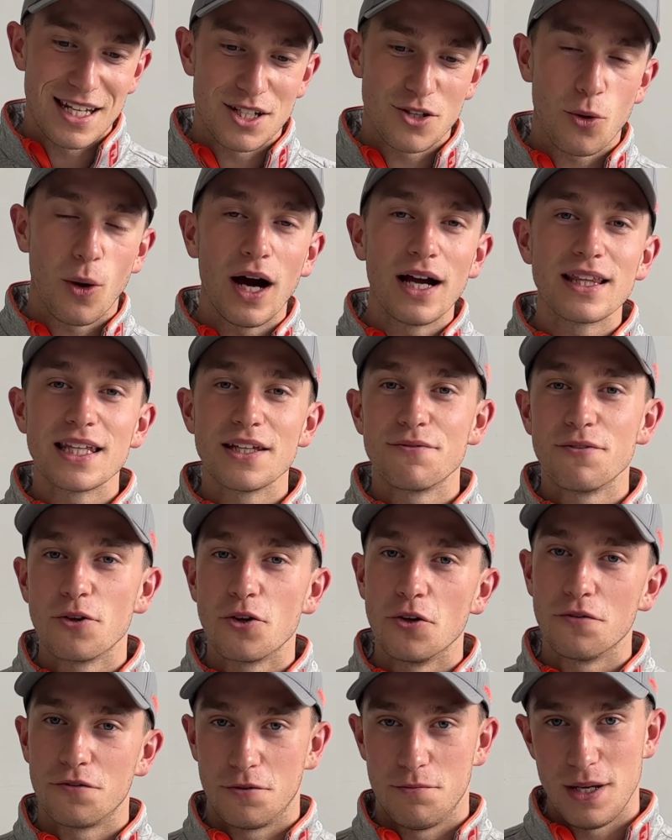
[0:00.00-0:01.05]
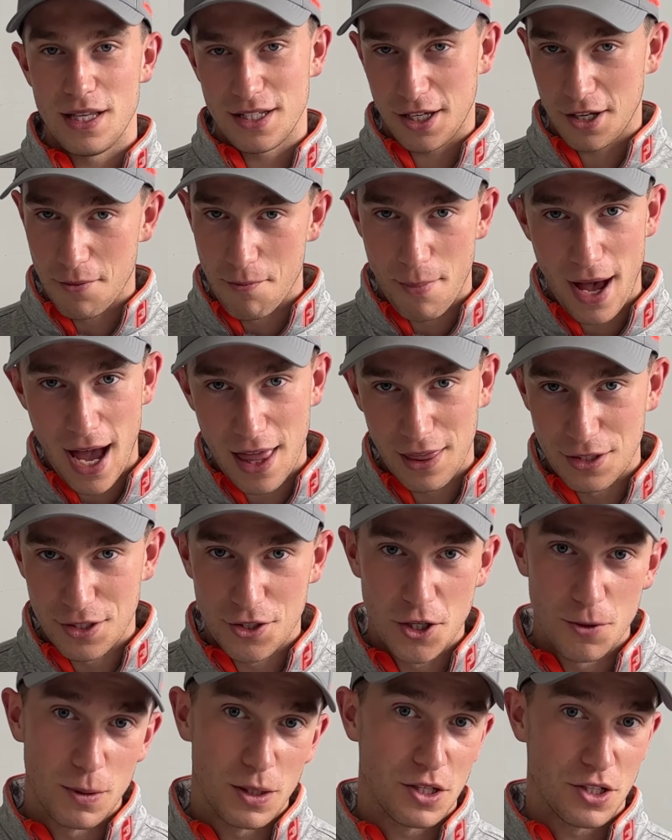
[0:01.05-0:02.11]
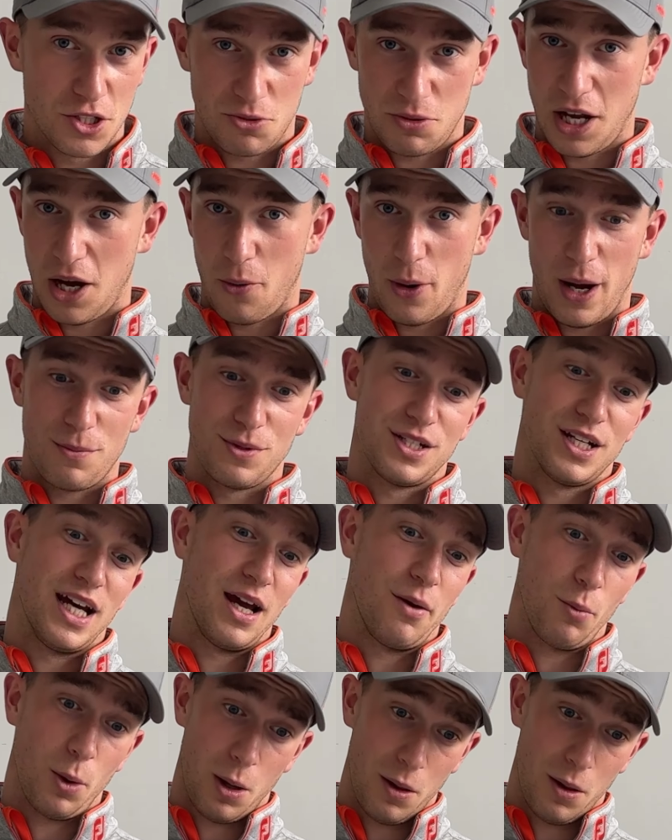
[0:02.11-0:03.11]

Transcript: it's quite difficult for me to compare the two because straight away I'm saying,